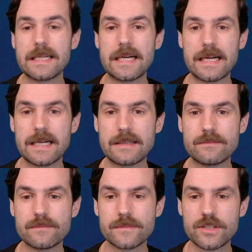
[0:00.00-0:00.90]

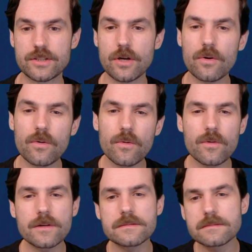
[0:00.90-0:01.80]

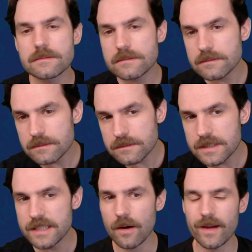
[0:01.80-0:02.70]
So,
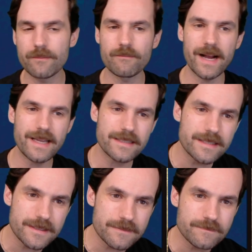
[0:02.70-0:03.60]
you know, it
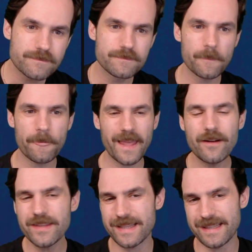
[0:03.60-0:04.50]
might, I
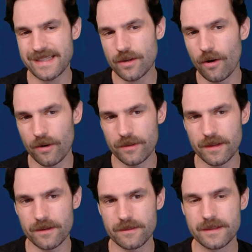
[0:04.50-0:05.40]
don't think that that's hard
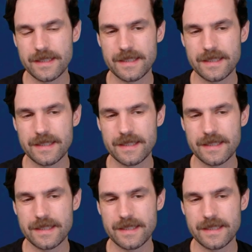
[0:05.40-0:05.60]
though.